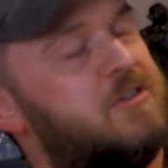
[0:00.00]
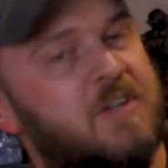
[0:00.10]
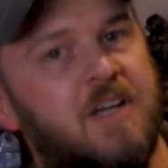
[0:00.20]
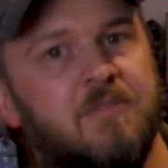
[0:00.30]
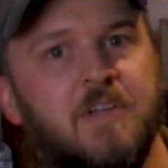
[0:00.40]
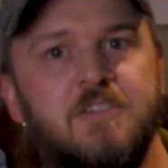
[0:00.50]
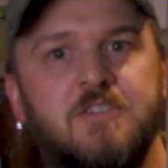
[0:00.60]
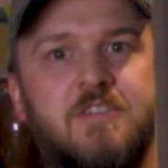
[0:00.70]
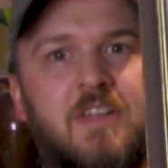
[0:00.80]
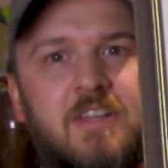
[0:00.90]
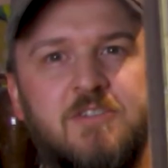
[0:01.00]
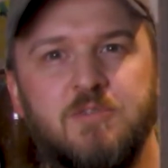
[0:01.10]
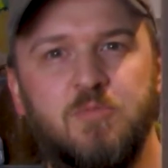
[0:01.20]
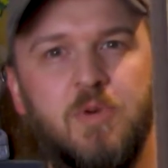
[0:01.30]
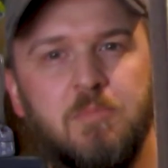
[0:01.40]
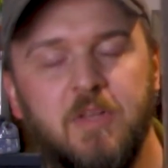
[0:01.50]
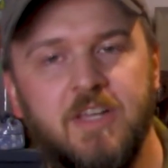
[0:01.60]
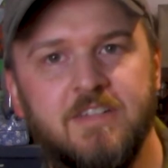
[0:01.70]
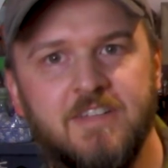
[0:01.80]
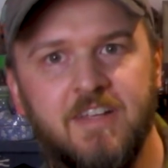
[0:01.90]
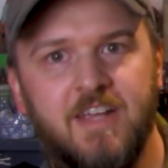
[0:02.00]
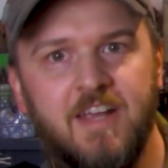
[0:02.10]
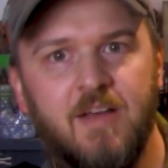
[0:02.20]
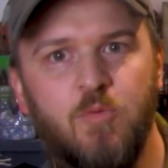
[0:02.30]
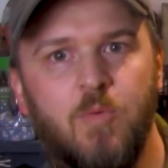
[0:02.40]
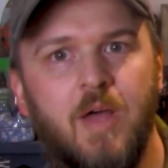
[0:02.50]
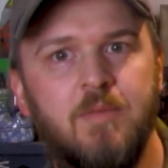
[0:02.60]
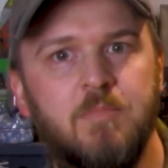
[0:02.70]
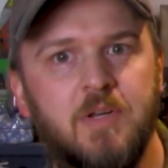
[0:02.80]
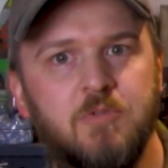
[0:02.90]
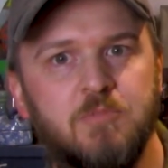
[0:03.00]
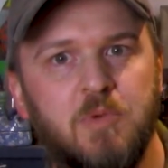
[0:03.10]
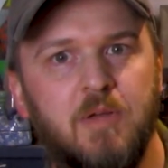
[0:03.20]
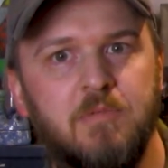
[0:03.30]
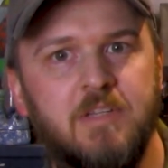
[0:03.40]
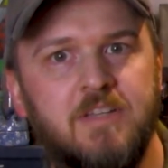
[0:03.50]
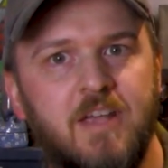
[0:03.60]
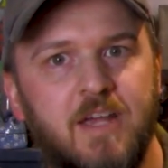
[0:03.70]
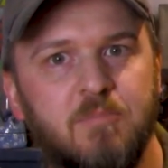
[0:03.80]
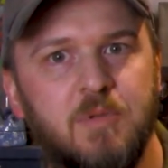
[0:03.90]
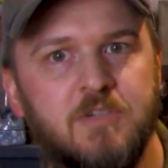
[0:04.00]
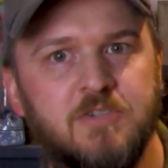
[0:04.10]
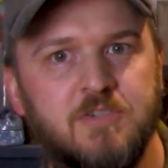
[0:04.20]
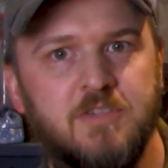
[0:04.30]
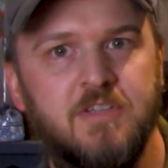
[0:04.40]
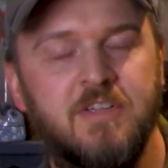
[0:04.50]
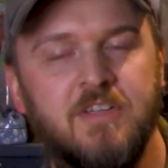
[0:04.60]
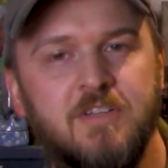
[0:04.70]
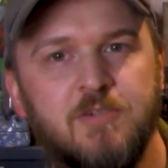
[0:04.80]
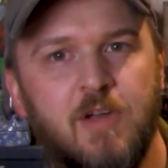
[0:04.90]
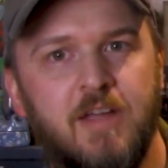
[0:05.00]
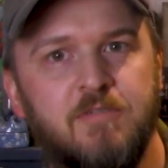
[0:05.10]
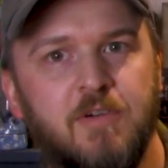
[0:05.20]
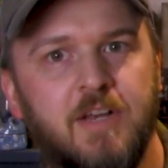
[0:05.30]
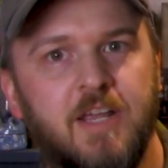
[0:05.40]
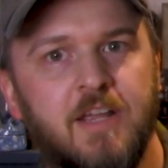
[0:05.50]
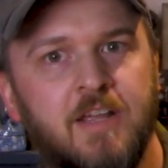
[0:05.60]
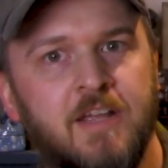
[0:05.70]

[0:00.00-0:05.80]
damage. It's like just rippling. It's not like it got wet, but it was probably damp and just dried funny.